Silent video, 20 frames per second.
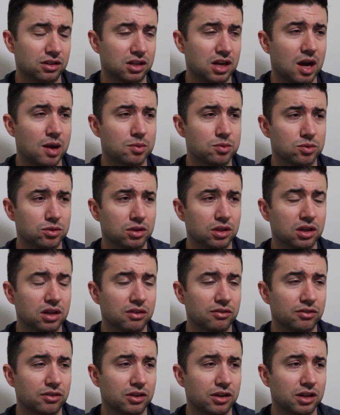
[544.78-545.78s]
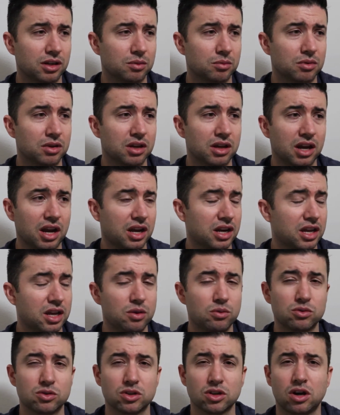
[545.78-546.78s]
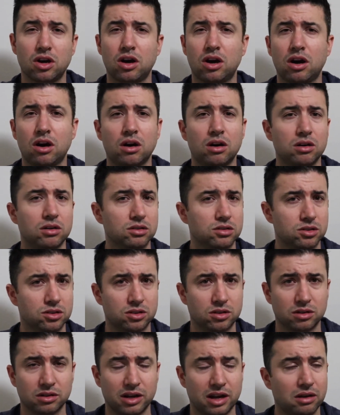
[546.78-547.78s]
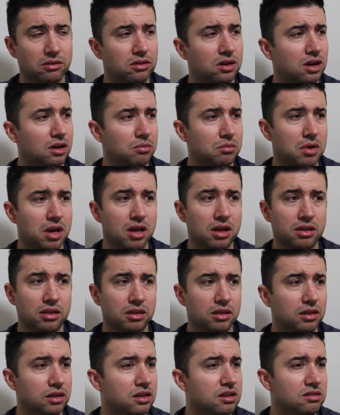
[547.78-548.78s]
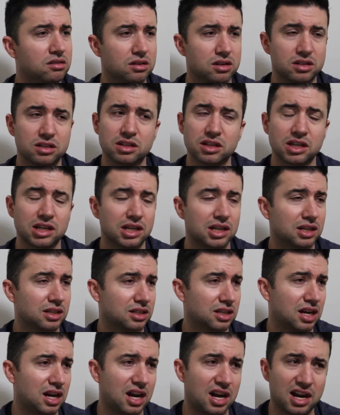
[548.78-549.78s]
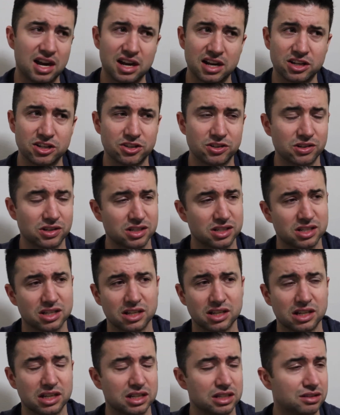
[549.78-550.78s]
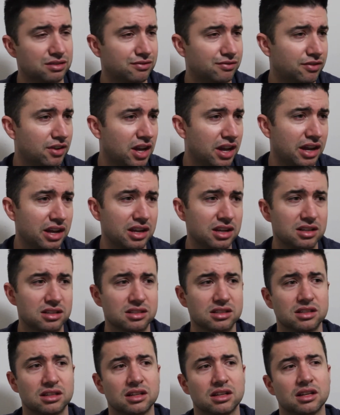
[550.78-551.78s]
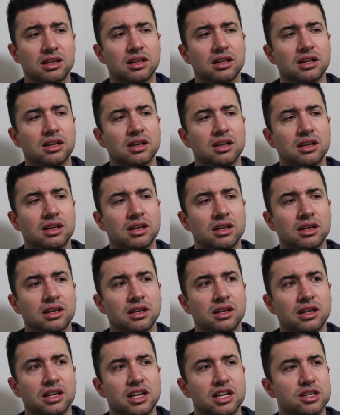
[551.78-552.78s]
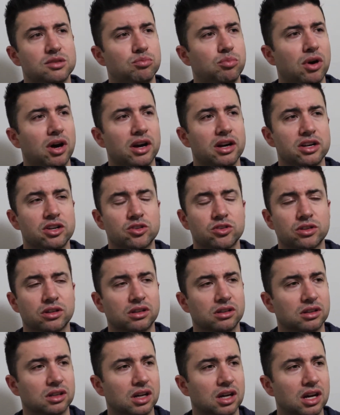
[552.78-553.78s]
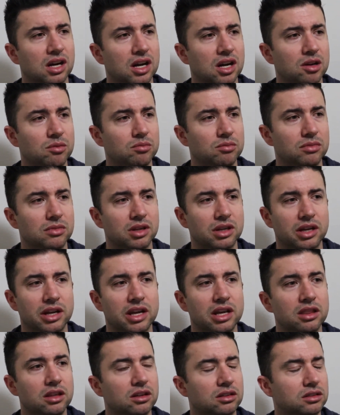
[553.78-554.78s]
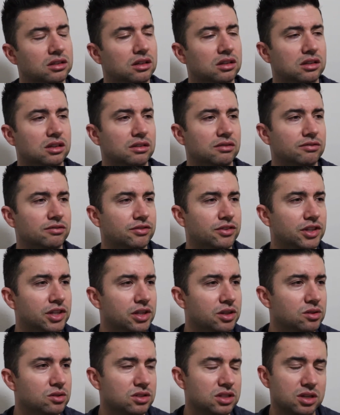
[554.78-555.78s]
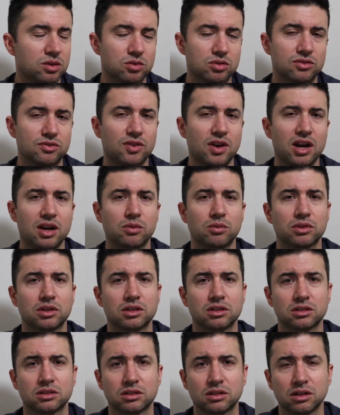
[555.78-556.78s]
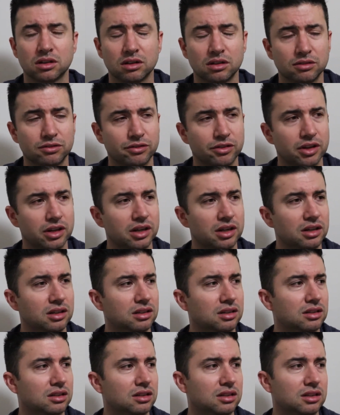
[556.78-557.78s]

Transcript: the cops were looking for him, and he was all strung out on meth. You could see it in his eyes, you could see it in his face. His body shrunk up. He looked all confused. He was fighting with his girlfriend.